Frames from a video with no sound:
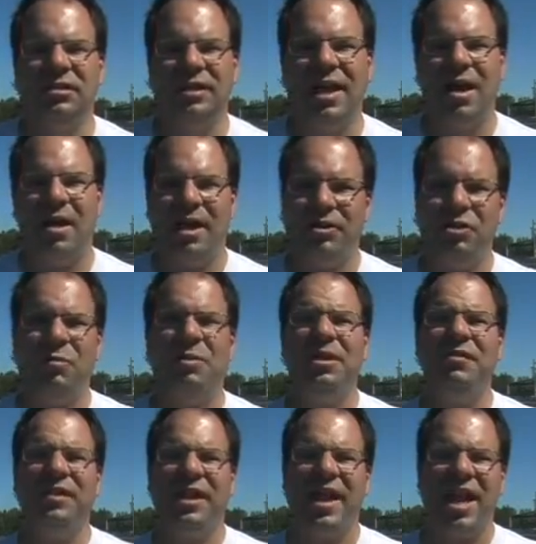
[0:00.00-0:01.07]
Now, I do
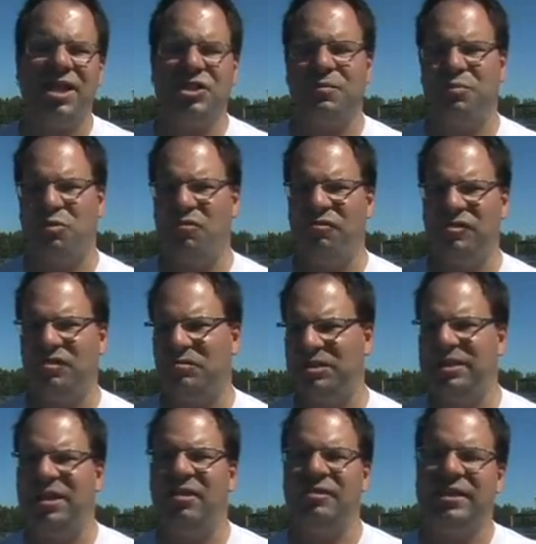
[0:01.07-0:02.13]
believe the cache approvers
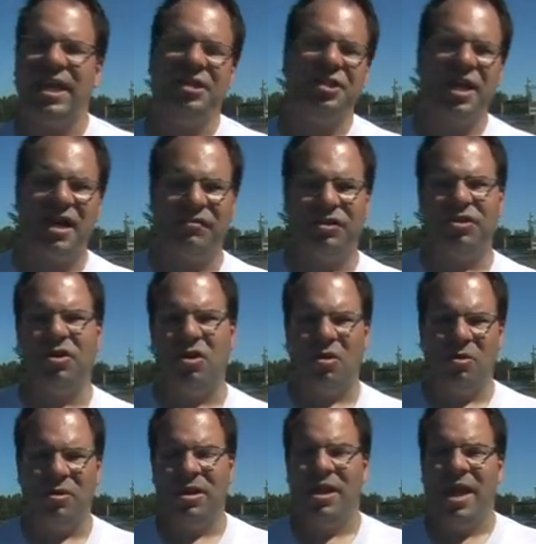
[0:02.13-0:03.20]
themselves actually have to
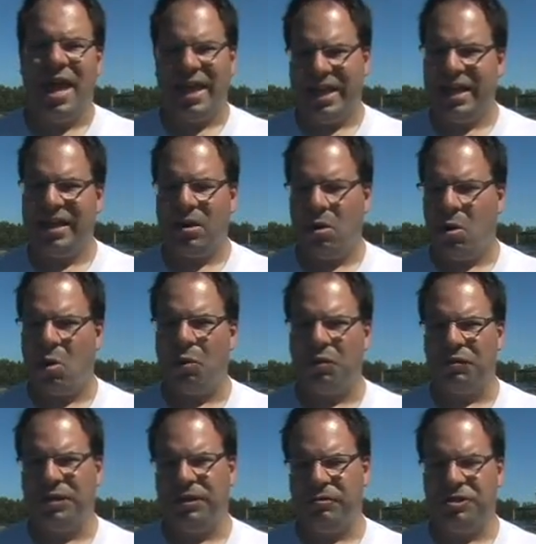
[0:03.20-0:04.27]
go and get a hold
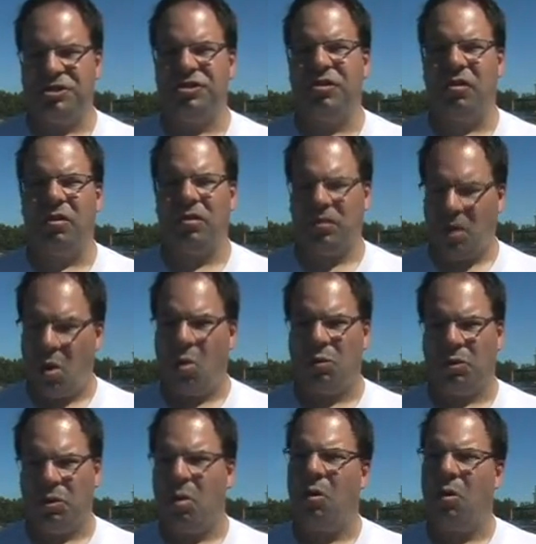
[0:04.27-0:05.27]
of the original owner,